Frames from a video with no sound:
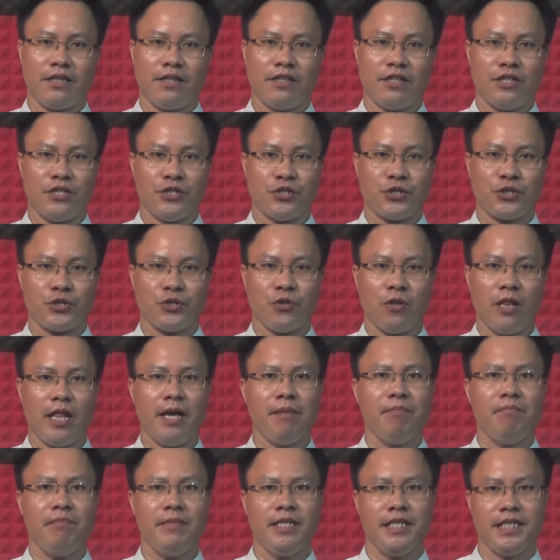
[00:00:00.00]
the
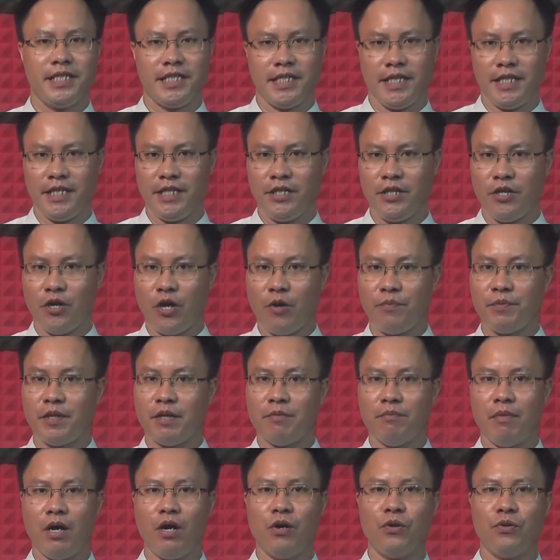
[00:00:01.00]
solemnity of
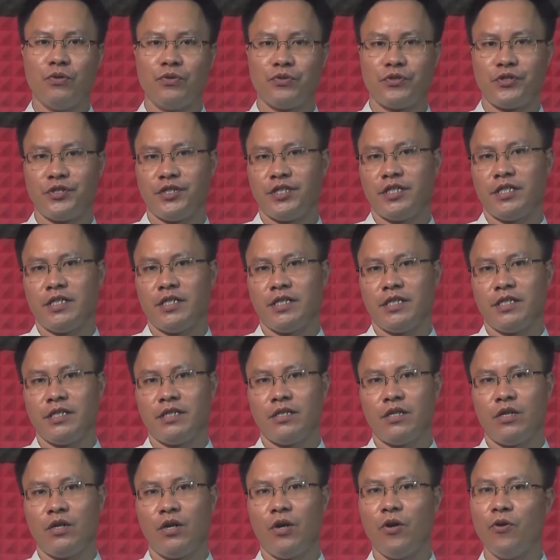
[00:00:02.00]
the most
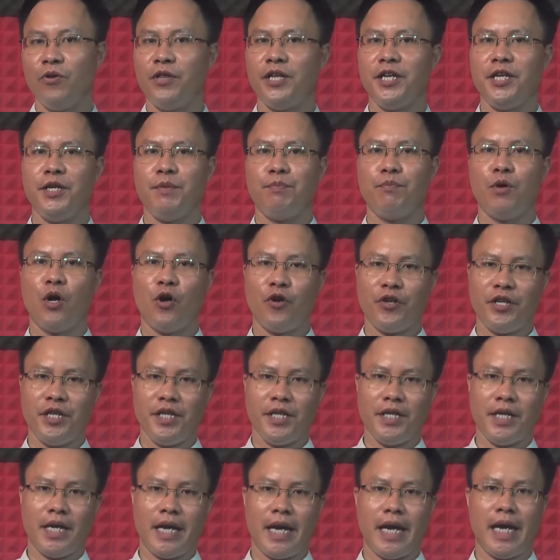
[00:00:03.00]
holy
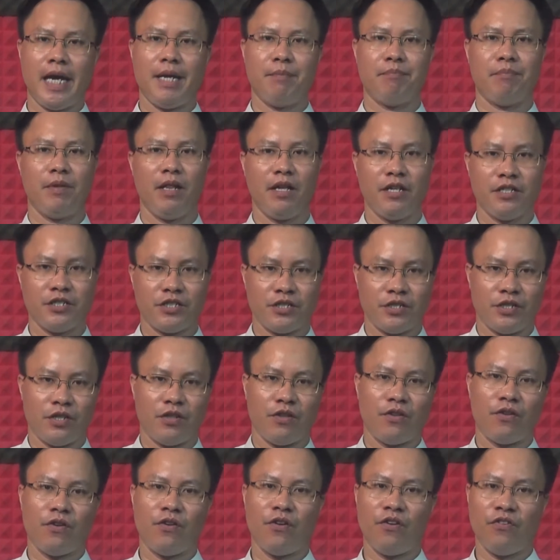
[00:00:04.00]
body and blood
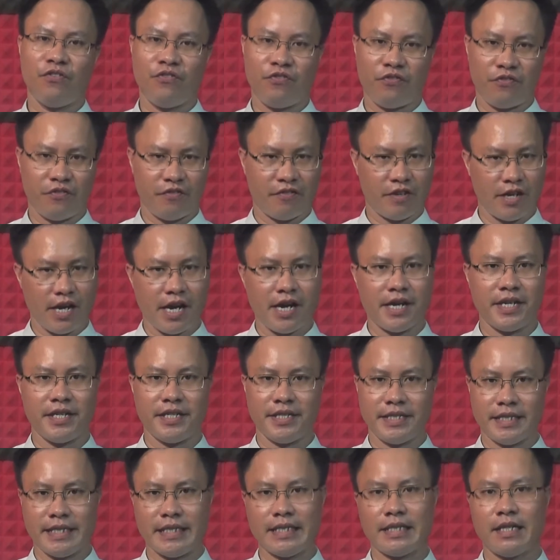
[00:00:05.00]
of
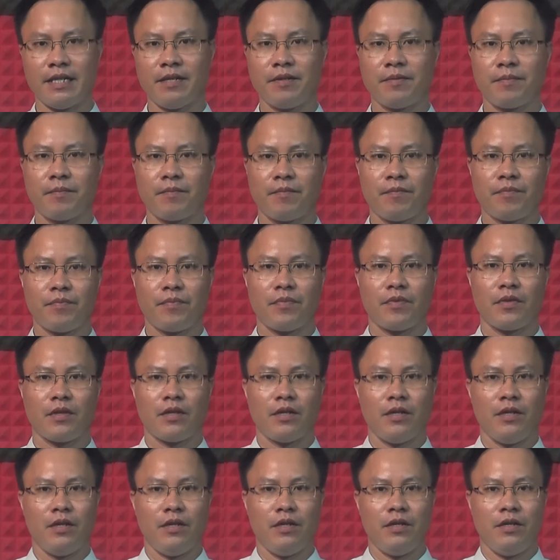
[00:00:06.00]
Christ.
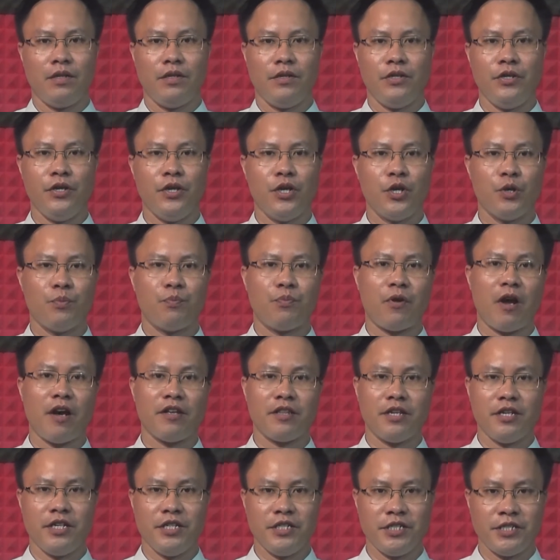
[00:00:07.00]
Dear
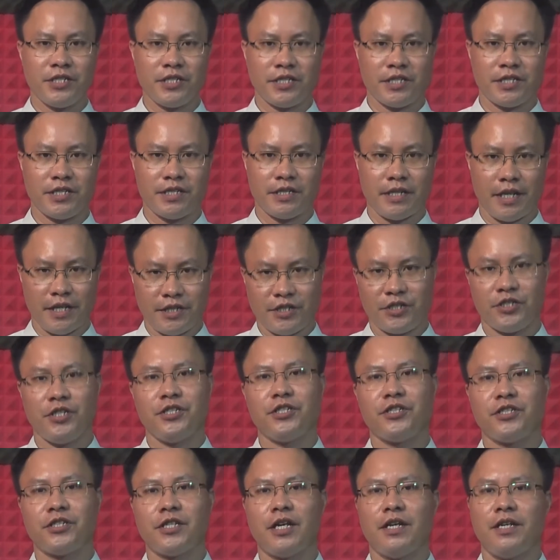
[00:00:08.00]
brothers and
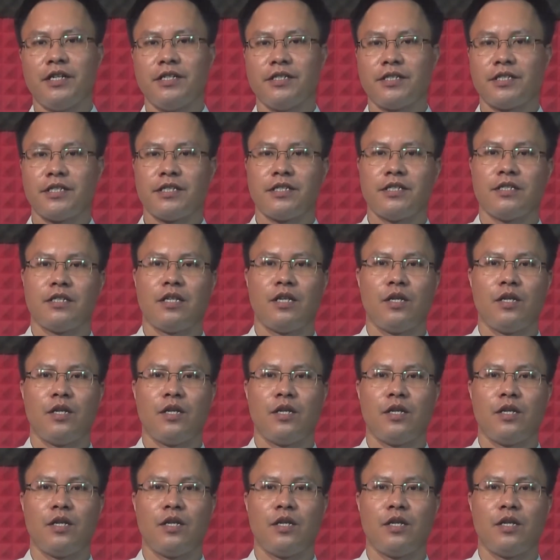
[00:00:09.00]
sisters,